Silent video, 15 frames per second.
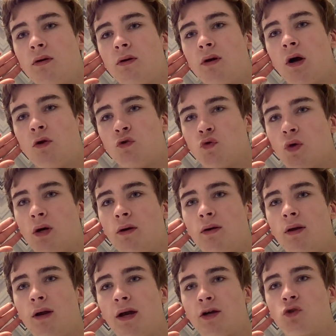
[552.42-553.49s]
Ultra
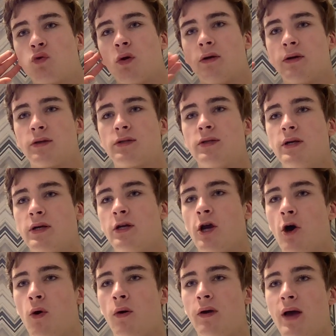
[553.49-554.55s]
Electronics
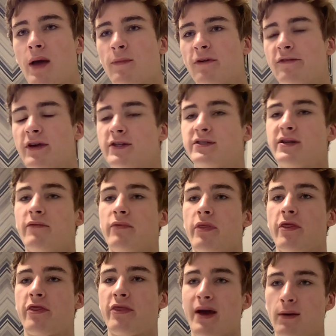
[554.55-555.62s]
EDO MFS
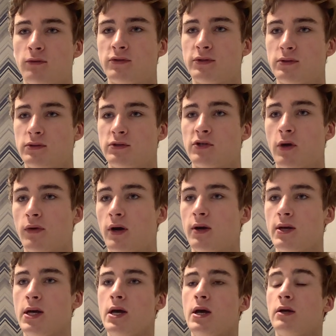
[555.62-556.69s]
7000 sonar
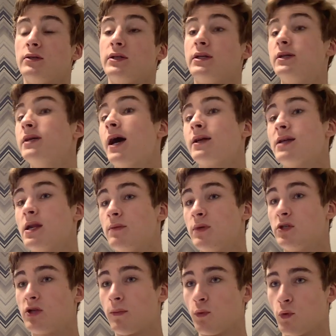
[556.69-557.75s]
to detect enemy
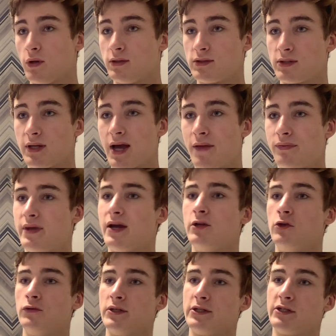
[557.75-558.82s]
submarines, and then
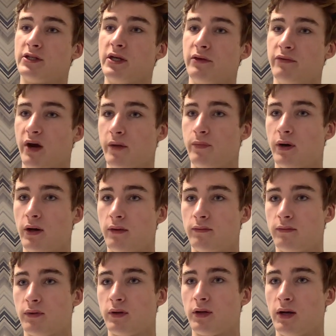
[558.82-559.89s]
uses Sea Viper,
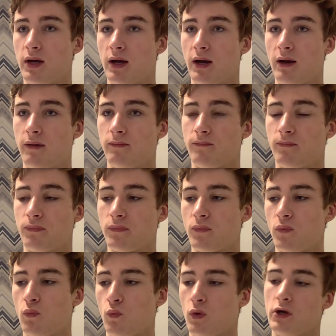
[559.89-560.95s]

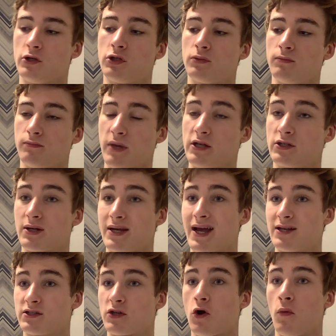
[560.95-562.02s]
which basically
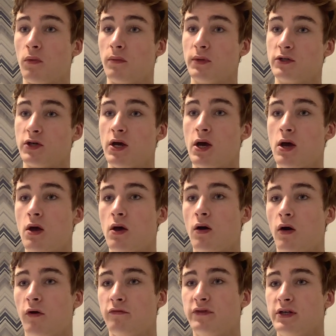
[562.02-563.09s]
has the complement
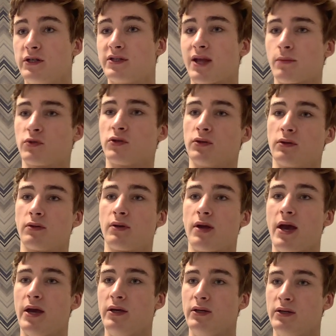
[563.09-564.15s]
of the Samson
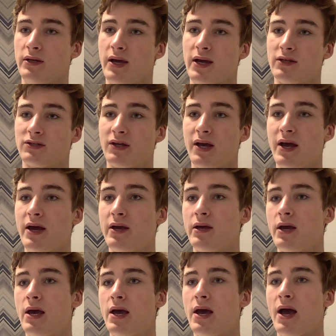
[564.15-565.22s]
AESA
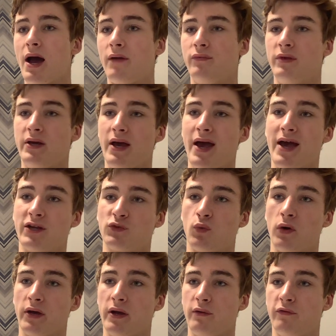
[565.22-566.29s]
and the
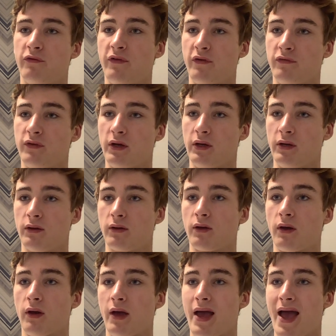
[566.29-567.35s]

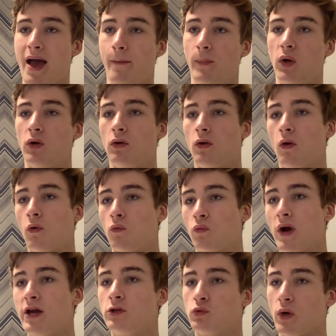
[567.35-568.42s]
S1850M
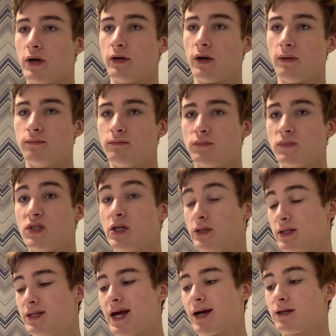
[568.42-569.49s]
long-range radar to
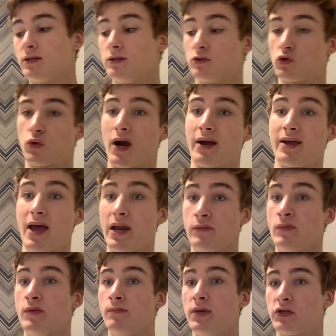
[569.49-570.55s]
detect and track
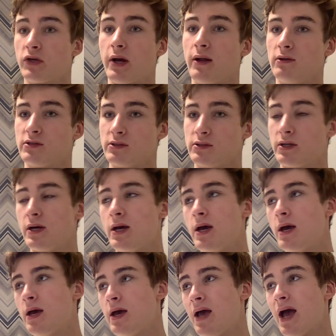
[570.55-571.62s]
enemy missiles and
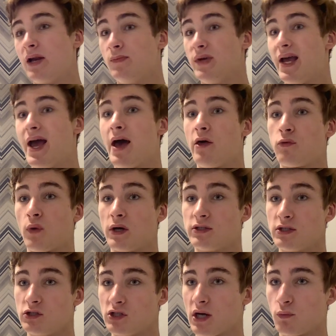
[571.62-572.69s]
enemy air threats
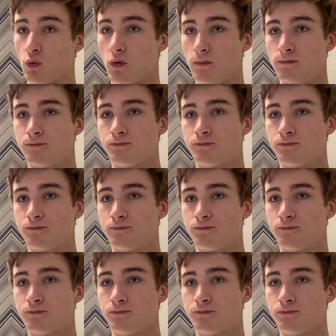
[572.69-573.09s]
in general.